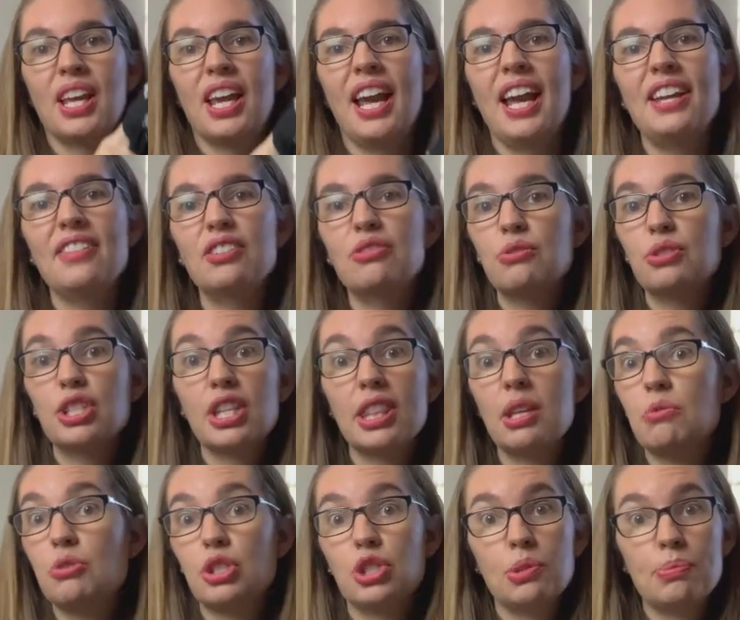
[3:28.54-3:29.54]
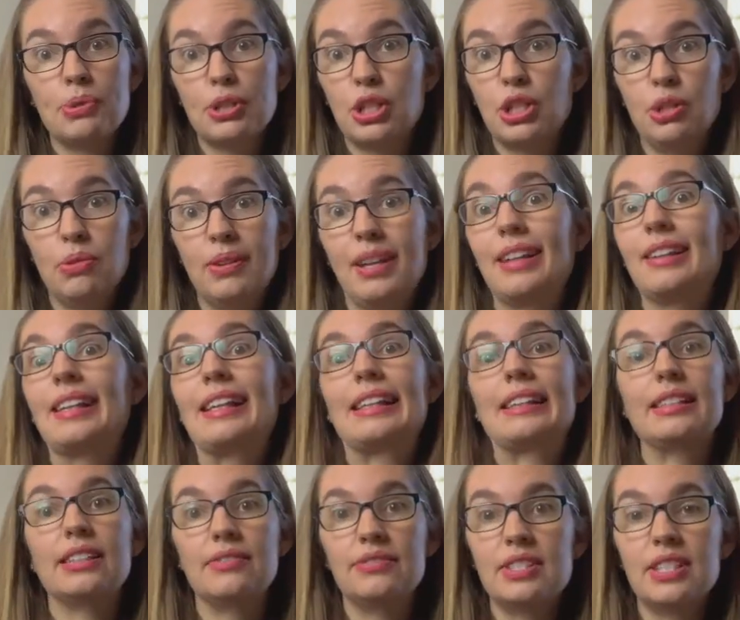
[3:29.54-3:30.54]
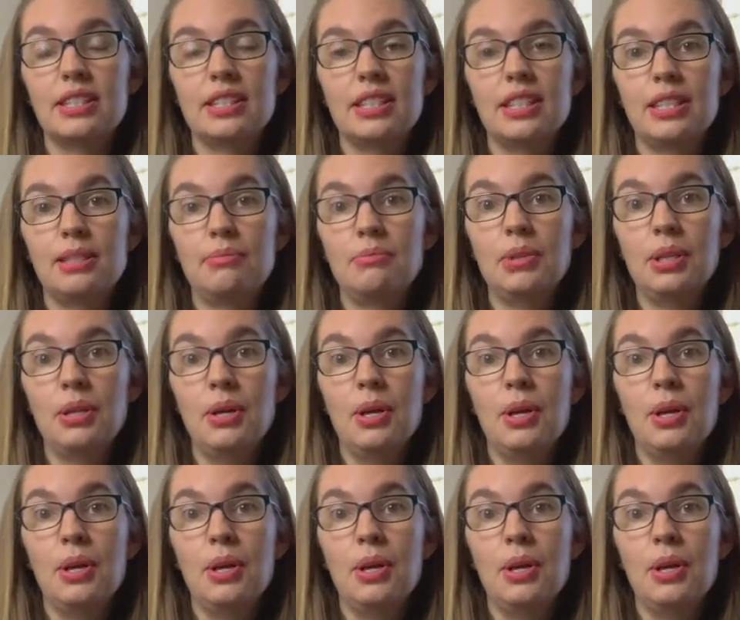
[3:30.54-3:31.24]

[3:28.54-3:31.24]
they were super cute, and I like lived in them.